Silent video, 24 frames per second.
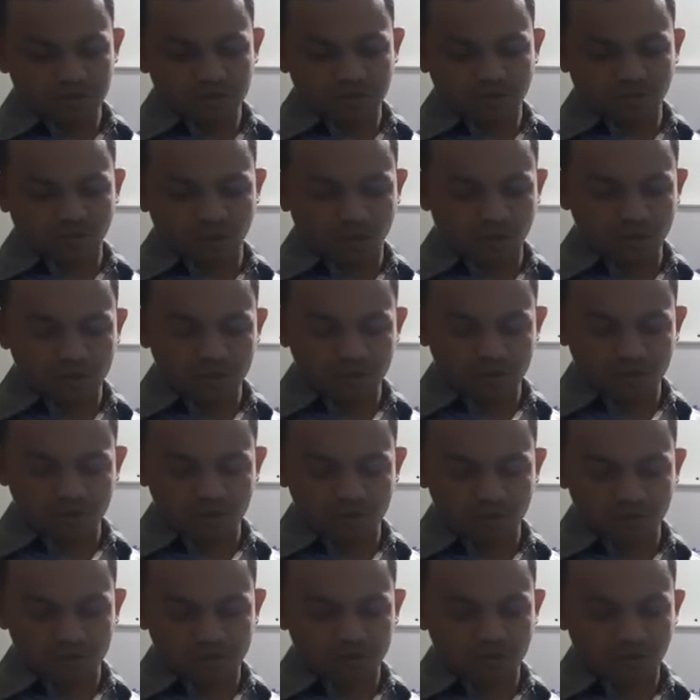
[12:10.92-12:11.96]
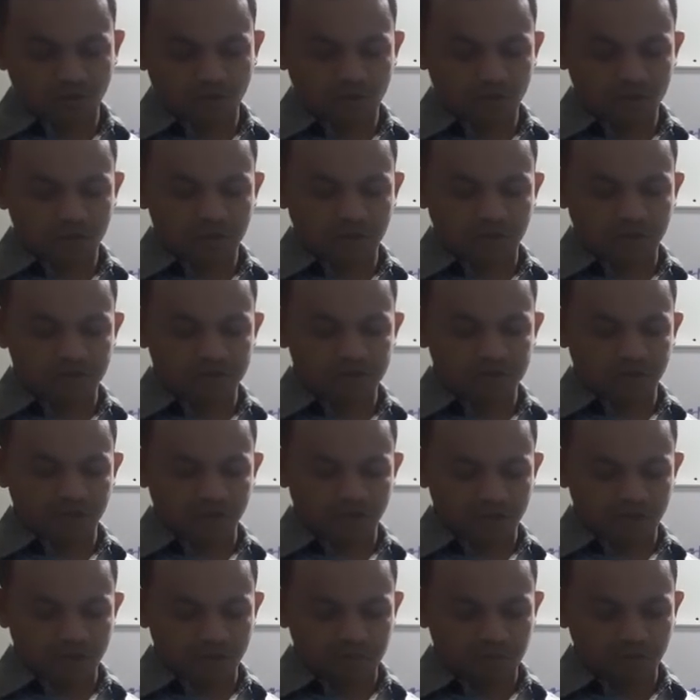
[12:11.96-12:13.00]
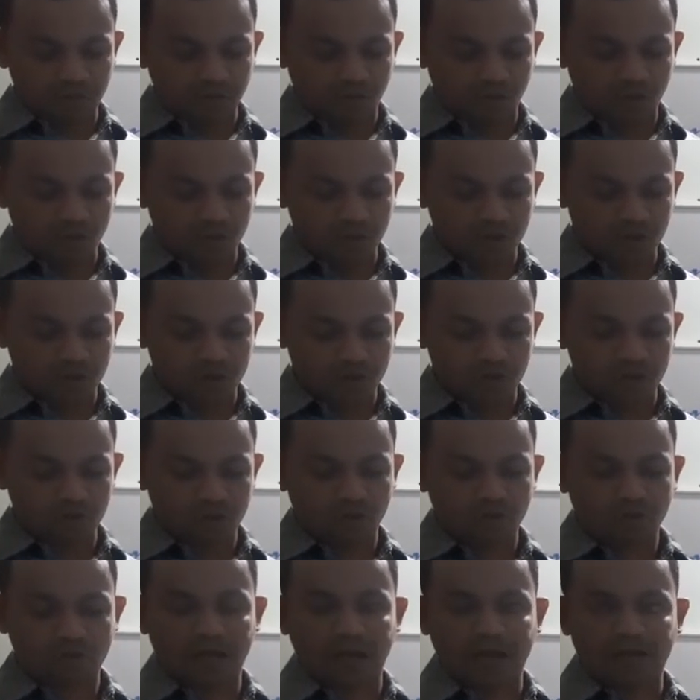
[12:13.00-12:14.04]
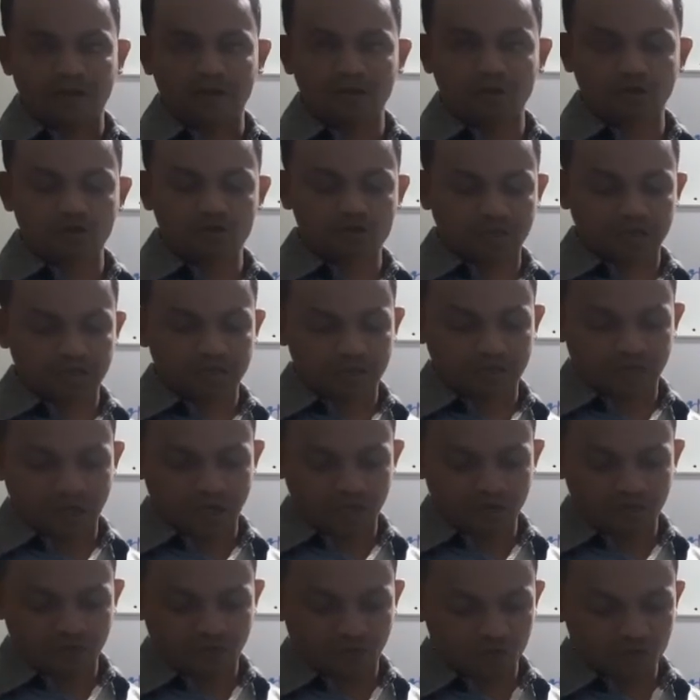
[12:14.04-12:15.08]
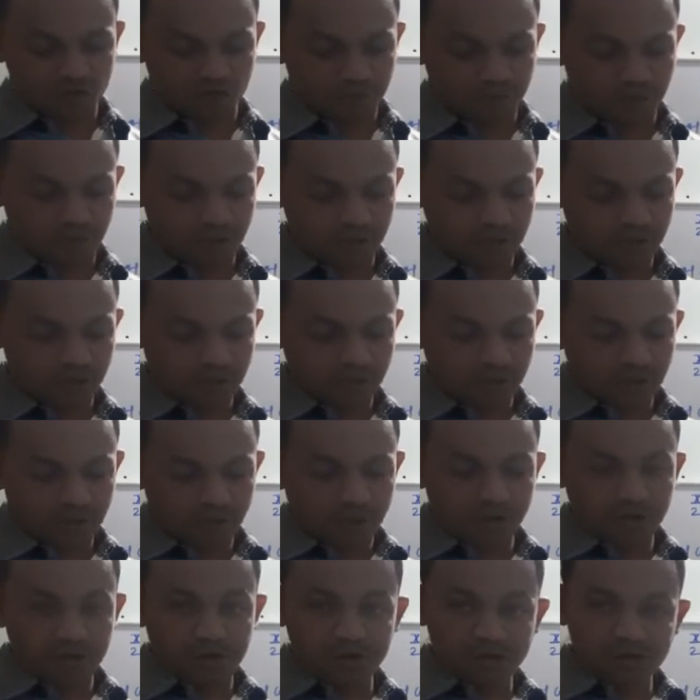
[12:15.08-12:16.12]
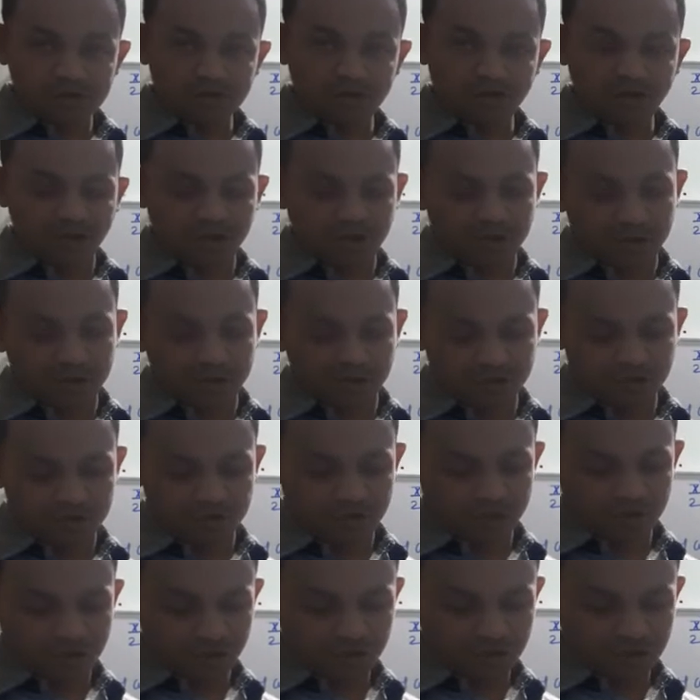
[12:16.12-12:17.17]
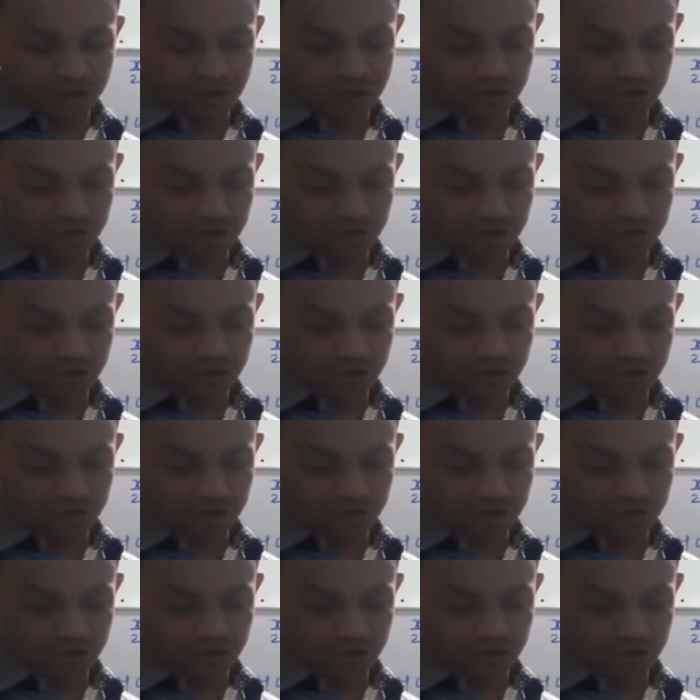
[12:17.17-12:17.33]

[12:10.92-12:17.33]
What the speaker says: molecule, that is ATP molecule or adenosine triphosphate, it is an energy rich